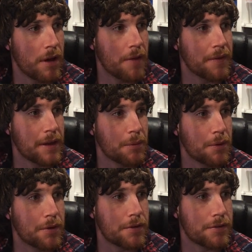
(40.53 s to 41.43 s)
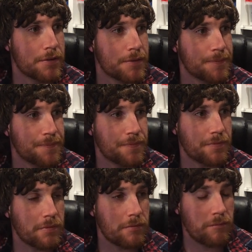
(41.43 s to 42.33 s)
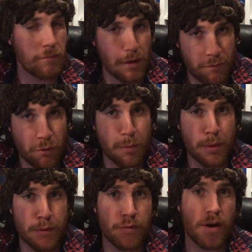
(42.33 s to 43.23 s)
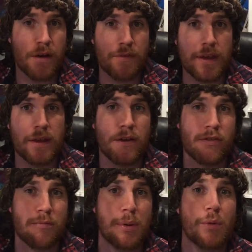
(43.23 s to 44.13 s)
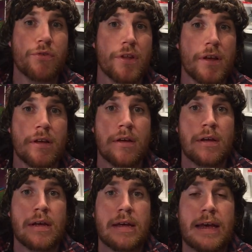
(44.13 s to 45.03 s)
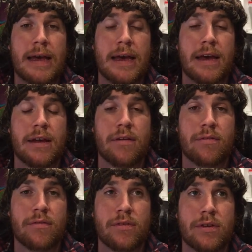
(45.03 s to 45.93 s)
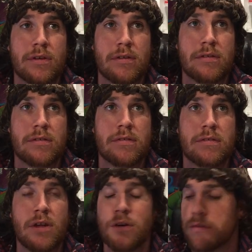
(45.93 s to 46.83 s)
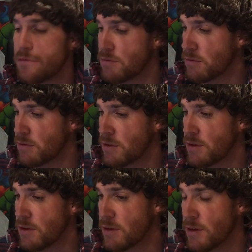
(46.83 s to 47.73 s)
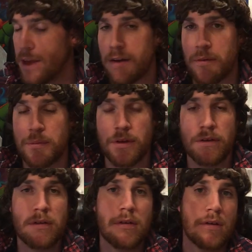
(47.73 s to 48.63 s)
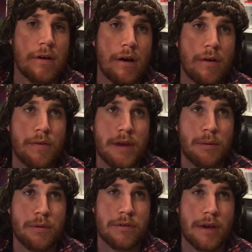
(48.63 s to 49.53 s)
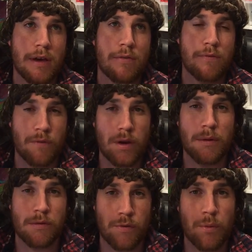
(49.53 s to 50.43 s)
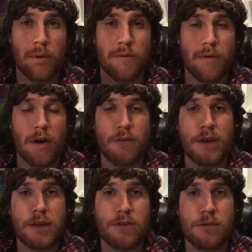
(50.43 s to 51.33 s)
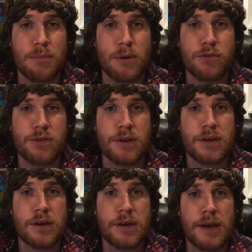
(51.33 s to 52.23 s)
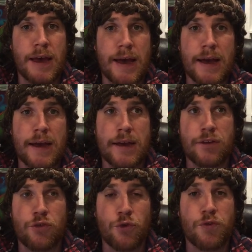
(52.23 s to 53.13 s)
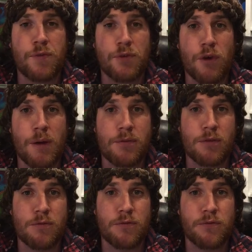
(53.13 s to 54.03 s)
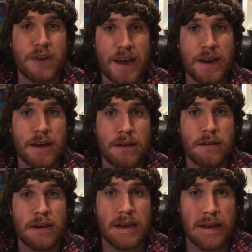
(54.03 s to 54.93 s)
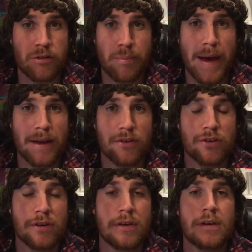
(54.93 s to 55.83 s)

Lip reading: I think it was 4.5 kilos of Pilsner and, no, I can't remember. I think it was, it was 4.5 kilos of Pilsner and 250 grams of Vienna in each batch.